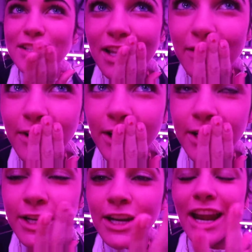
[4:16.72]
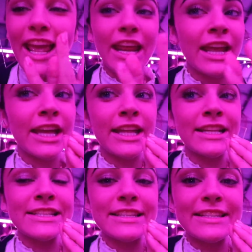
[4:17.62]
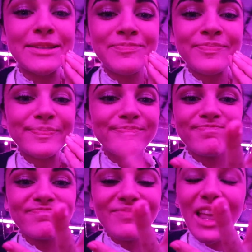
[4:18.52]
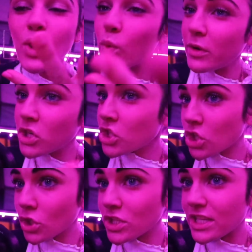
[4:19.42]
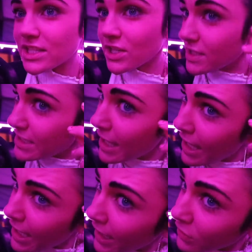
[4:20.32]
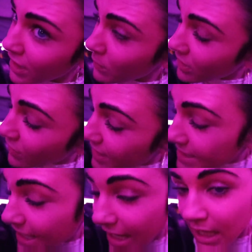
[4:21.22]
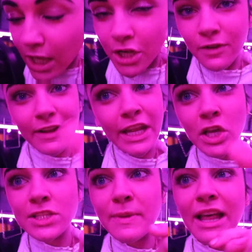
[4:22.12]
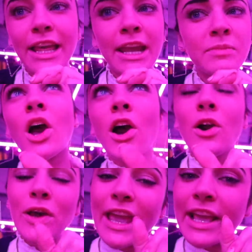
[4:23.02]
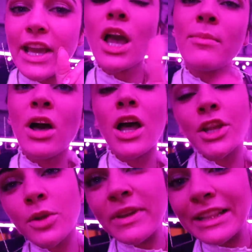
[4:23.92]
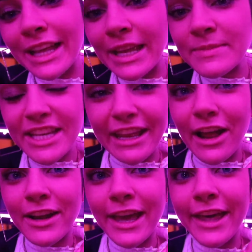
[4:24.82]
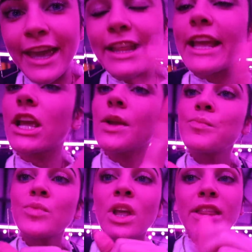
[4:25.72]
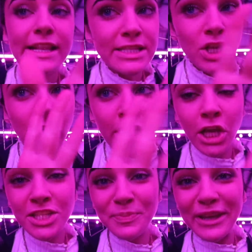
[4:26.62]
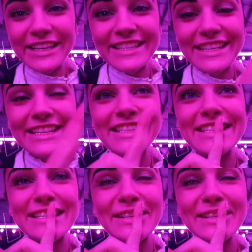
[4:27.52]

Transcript: just love her, and we were just soul sisters. And I don't care what you guys say on her videos about like, oh, like, come on, you're being lame, stick out in LA. Like, that's none of y'all's places.